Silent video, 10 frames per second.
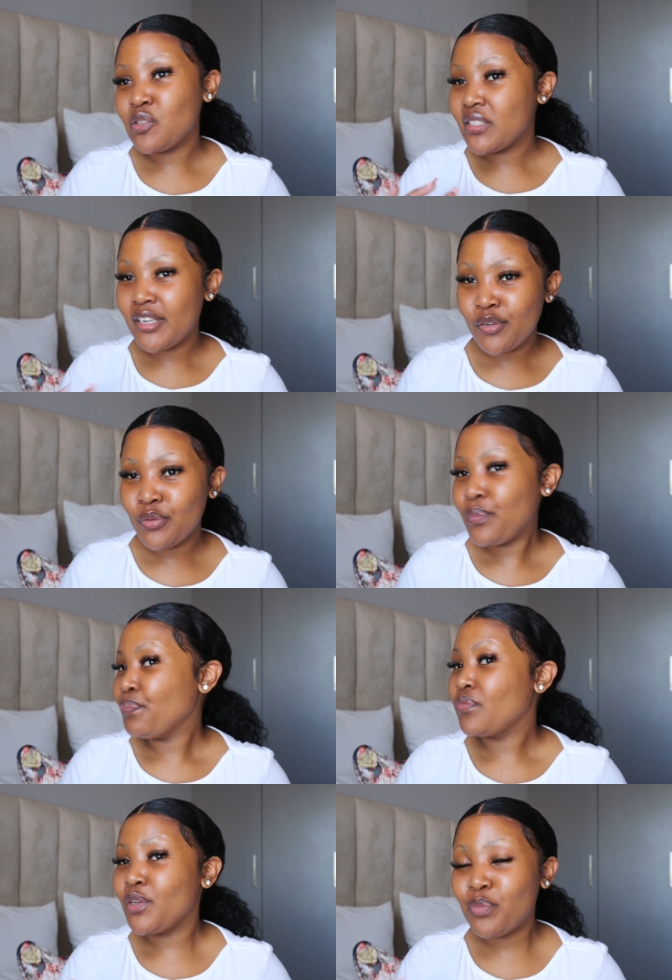I'll tell you,
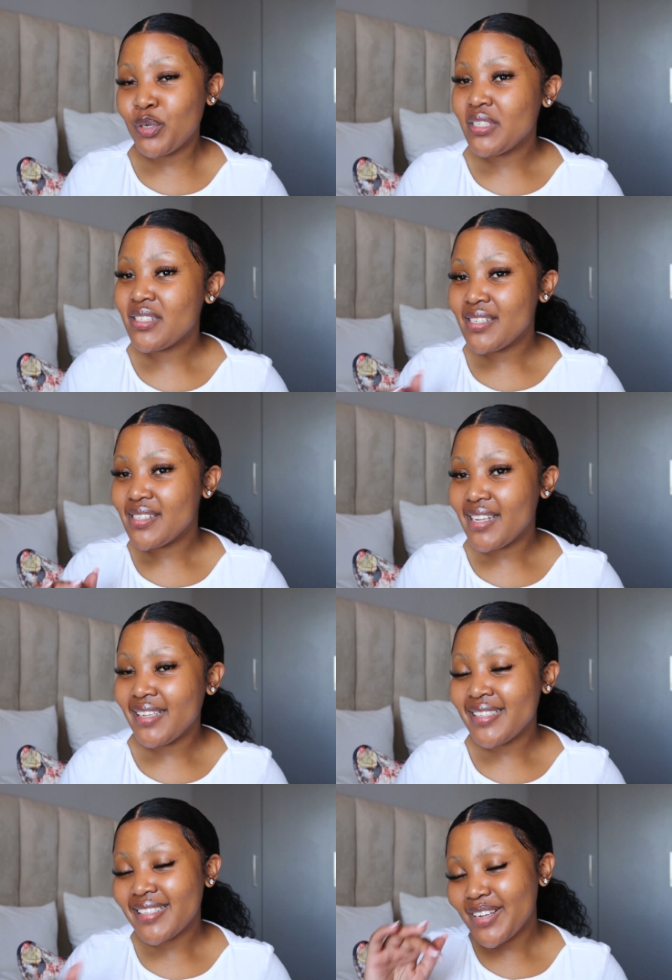the policy
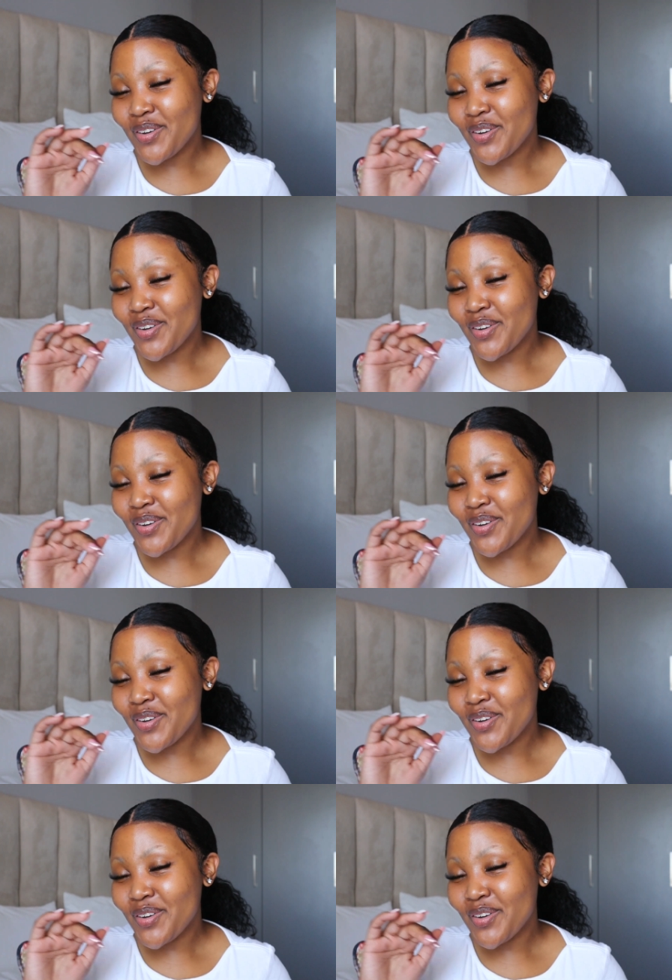says